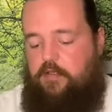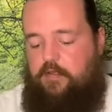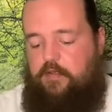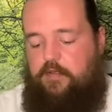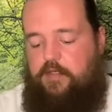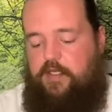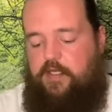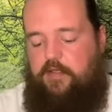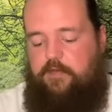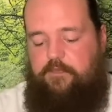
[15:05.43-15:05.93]

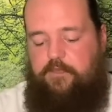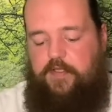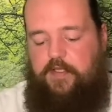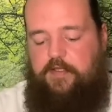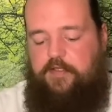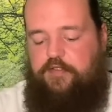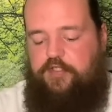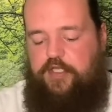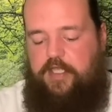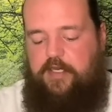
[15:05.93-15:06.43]
Okay, yeah,
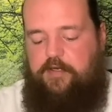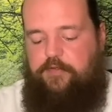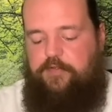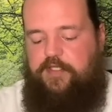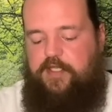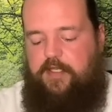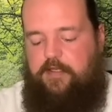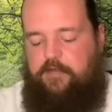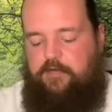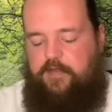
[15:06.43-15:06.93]
the shadow
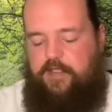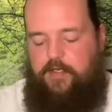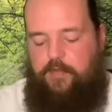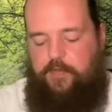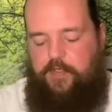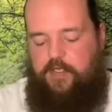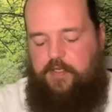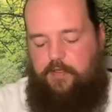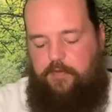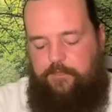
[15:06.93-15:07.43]
deck. There
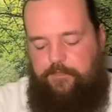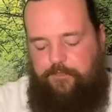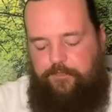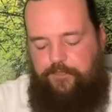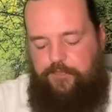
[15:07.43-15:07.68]
we go.